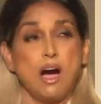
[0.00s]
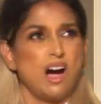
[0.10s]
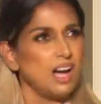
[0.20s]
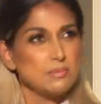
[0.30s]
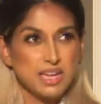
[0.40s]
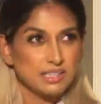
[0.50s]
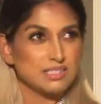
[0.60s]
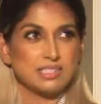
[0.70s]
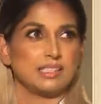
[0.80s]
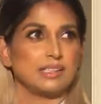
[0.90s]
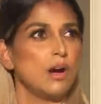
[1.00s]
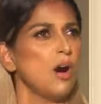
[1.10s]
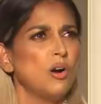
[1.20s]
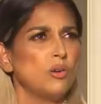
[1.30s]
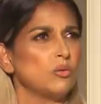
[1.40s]
Hi Magazine.
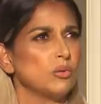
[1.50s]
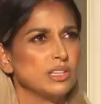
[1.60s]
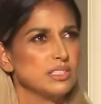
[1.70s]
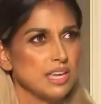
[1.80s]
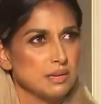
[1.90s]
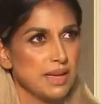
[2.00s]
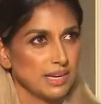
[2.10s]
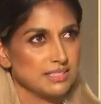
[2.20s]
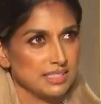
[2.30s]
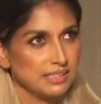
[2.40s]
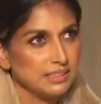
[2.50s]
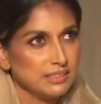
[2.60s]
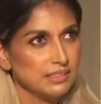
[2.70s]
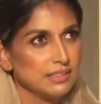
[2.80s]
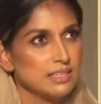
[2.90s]
Oh, is that a
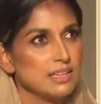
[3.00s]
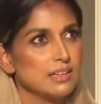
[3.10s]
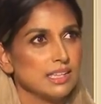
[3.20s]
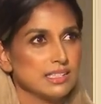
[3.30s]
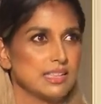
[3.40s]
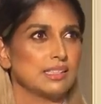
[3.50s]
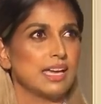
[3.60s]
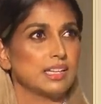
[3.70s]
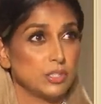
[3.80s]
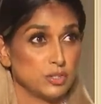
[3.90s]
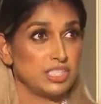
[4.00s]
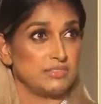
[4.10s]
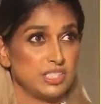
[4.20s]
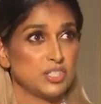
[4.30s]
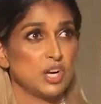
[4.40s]
magazine? Yeah. Is it like your TV